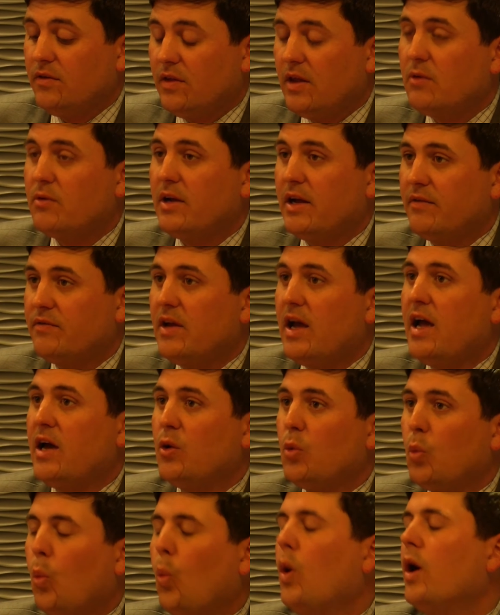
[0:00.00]
They would have to
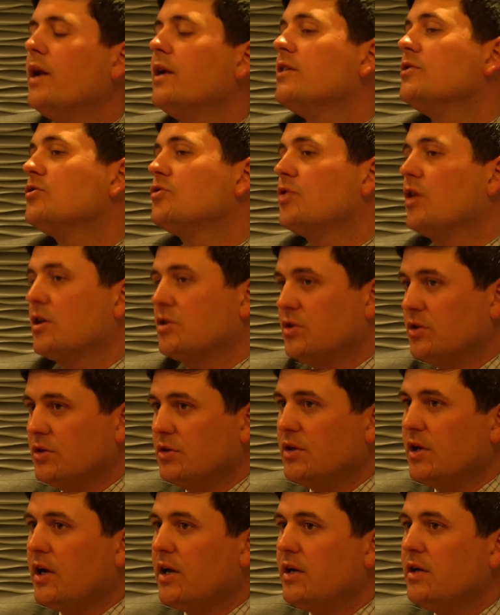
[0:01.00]
add 1 instructional
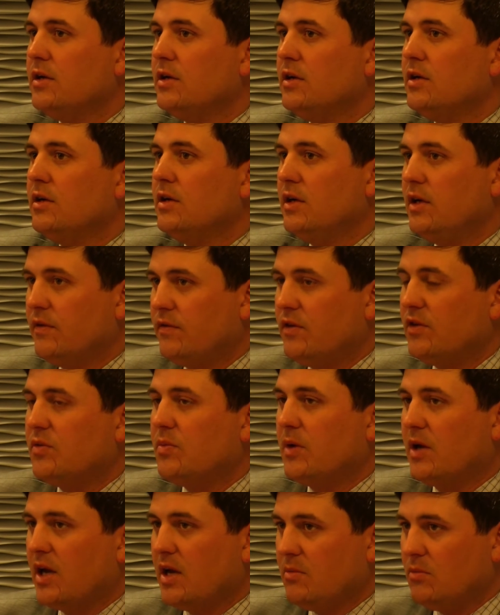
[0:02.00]
day if this
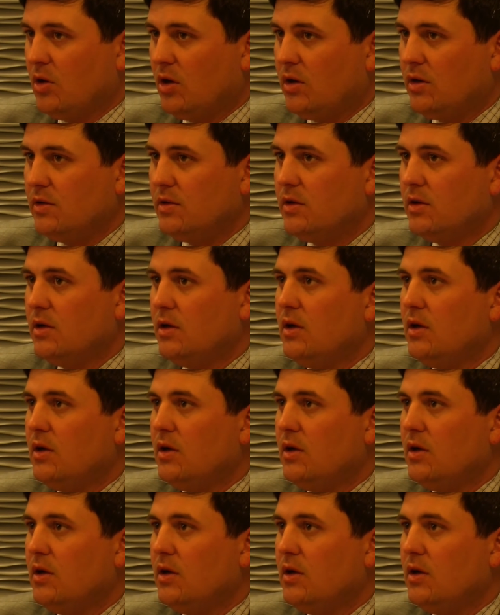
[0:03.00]
became law.